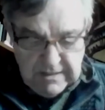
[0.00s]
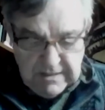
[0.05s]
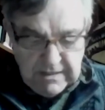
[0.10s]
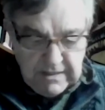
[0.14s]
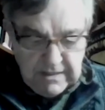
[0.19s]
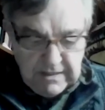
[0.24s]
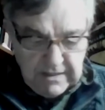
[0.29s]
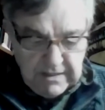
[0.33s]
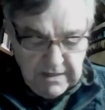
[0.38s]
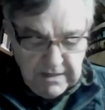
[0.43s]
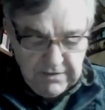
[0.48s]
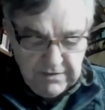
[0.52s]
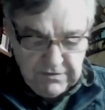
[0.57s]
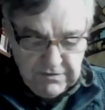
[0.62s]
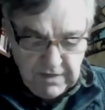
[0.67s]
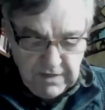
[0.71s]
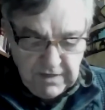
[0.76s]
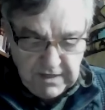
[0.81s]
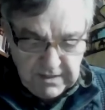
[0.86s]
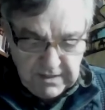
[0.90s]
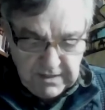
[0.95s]
Uh, it's
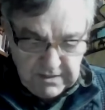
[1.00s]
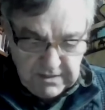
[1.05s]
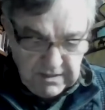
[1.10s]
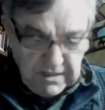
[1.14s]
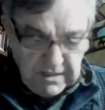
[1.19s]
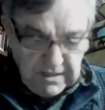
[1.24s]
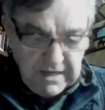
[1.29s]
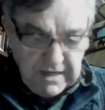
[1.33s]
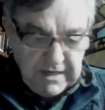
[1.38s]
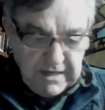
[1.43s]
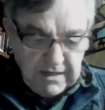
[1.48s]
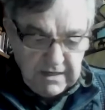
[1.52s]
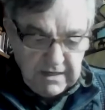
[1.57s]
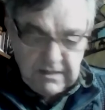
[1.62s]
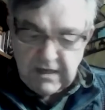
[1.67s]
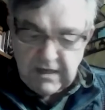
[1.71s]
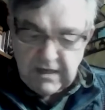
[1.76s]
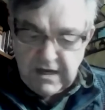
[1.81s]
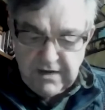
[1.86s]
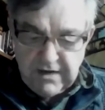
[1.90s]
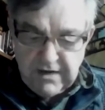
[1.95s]
not unlike a
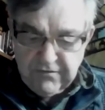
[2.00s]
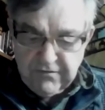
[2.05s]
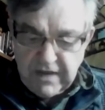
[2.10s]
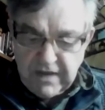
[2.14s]
lot of